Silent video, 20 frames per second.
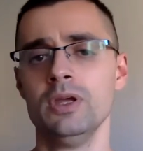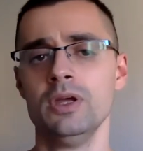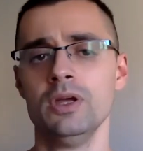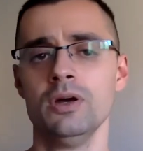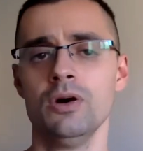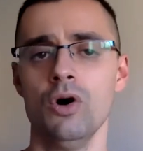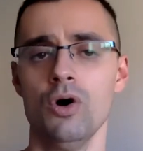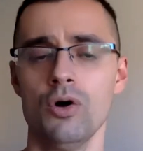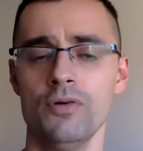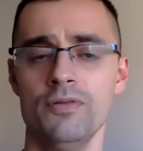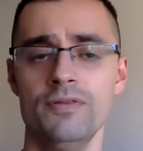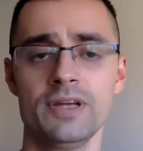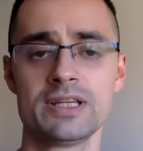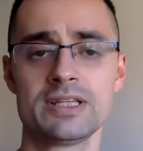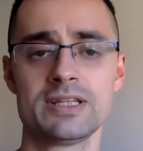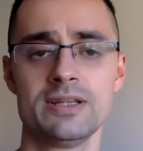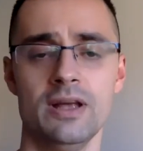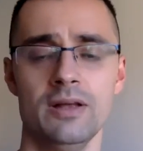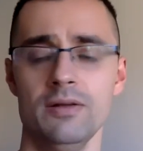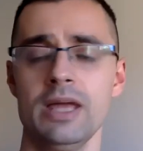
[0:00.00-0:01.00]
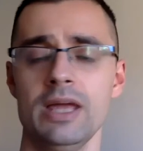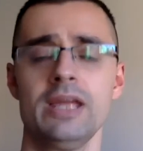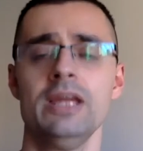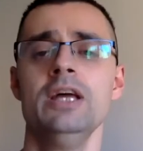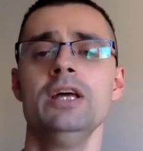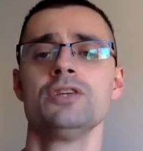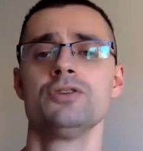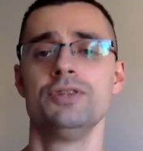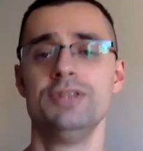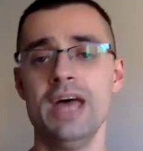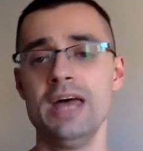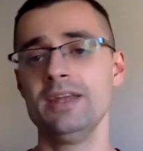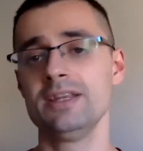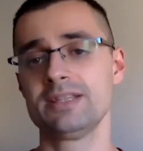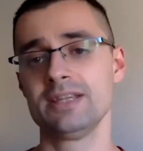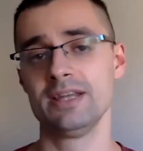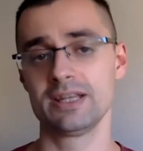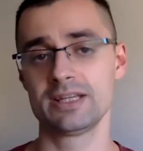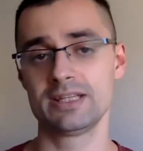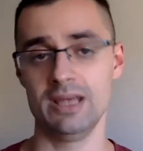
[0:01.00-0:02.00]
or fixed so then
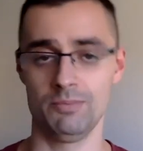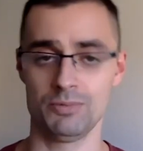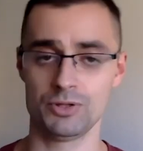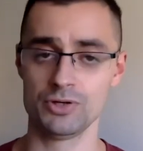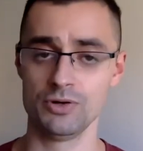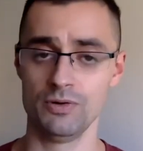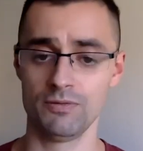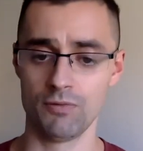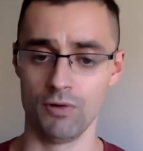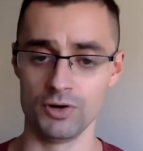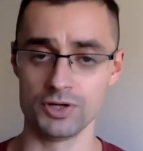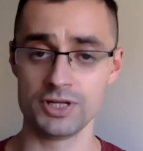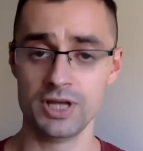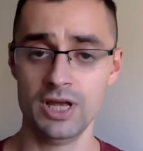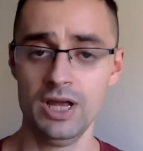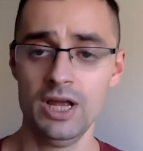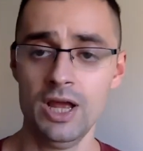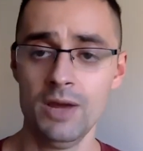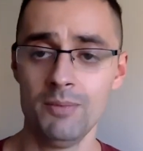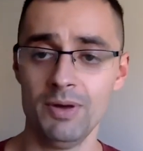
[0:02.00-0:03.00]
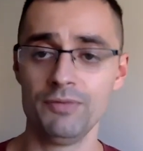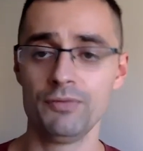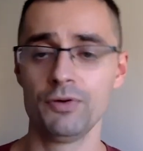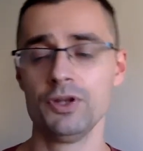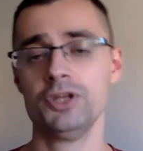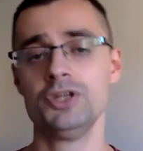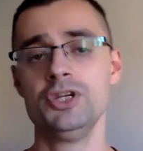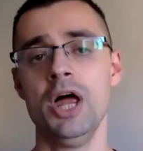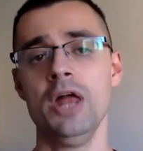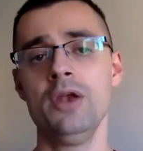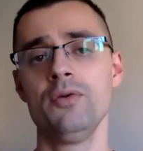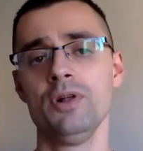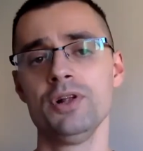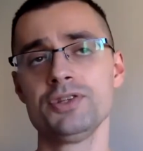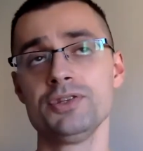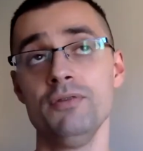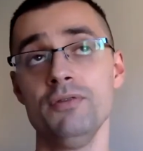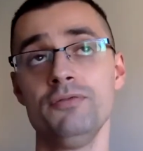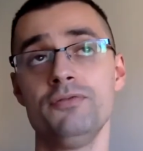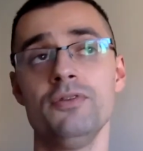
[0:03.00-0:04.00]
it's an exception, of course. But for the general
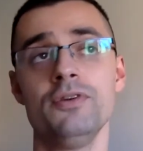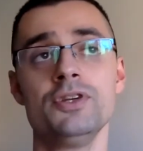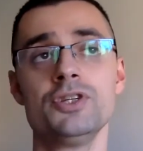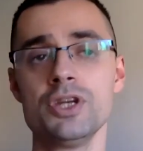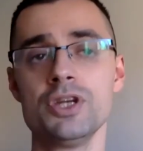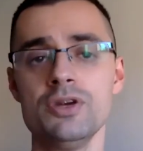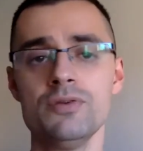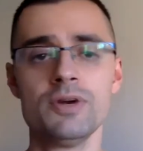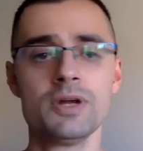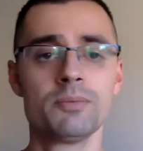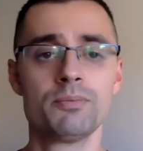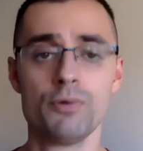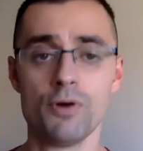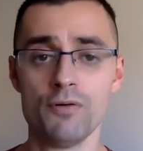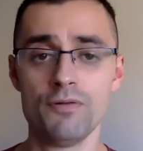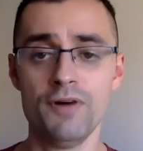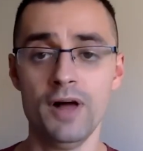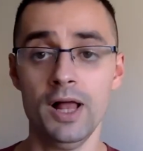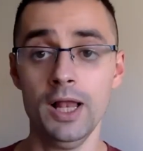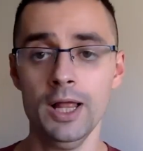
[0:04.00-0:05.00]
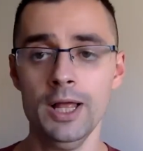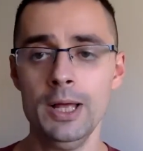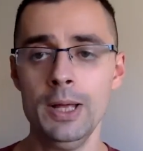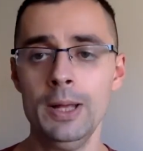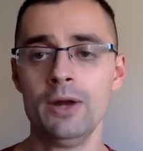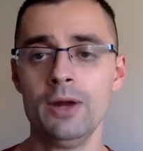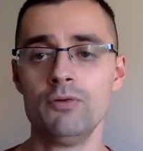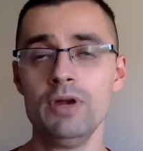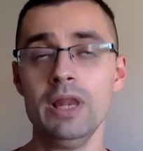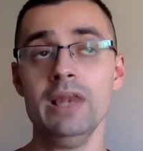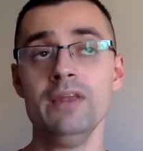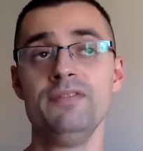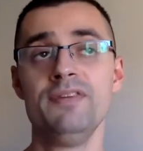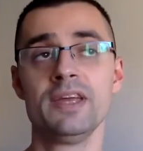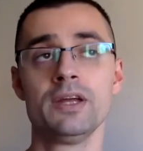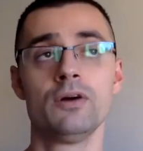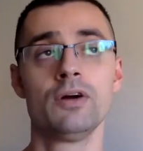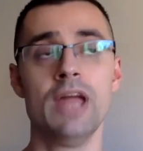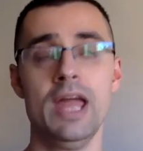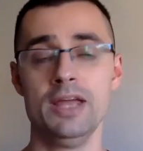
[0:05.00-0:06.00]
software engineering profile, really
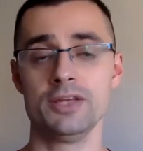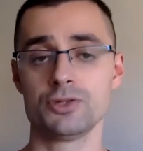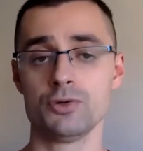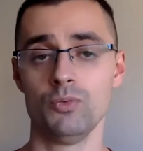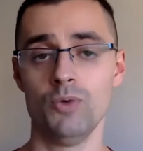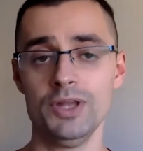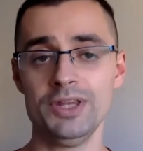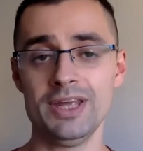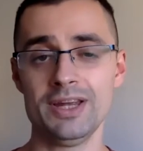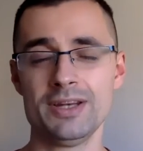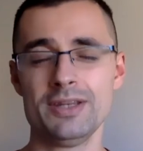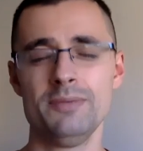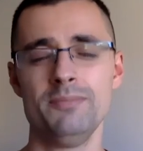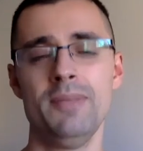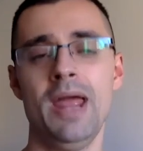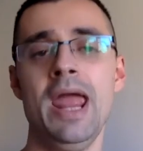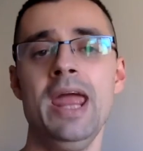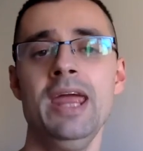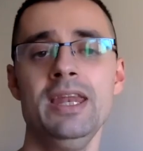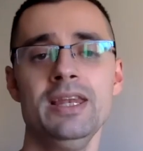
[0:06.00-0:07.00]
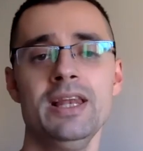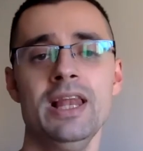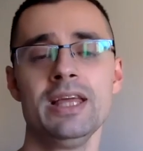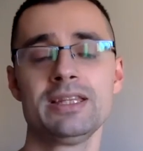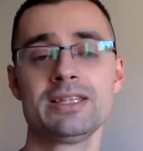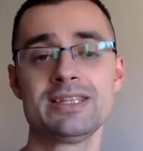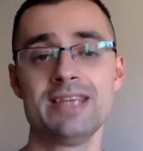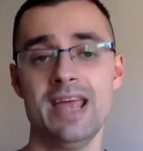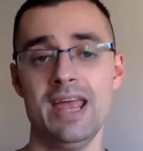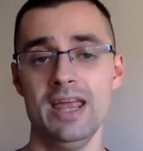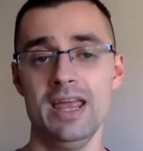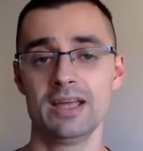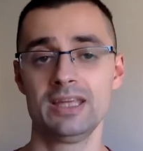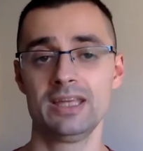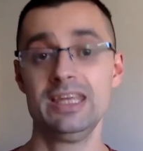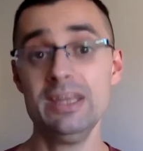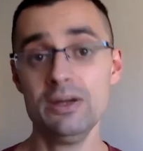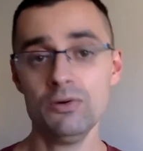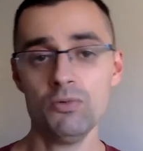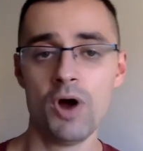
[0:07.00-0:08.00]
think, okay, so what are the main, let's say,
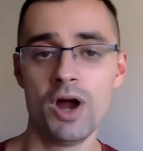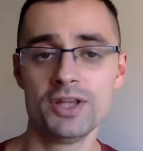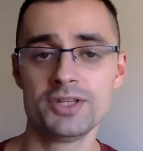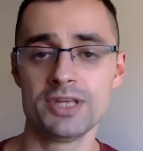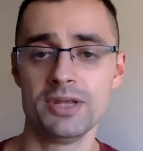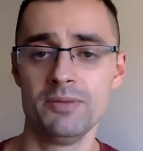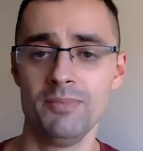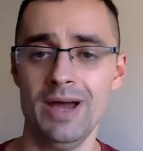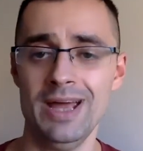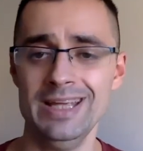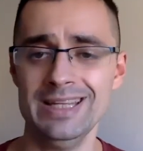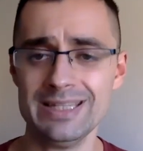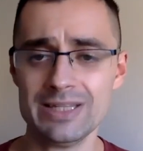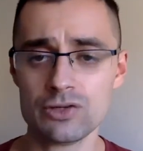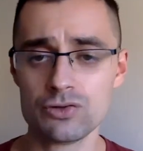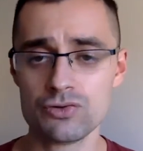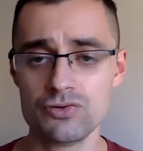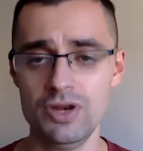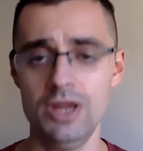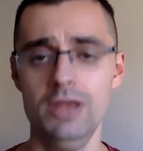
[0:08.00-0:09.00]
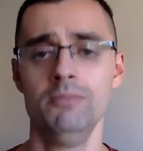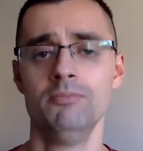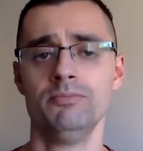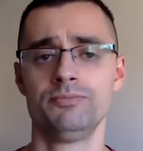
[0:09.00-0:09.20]
keywords in my industry,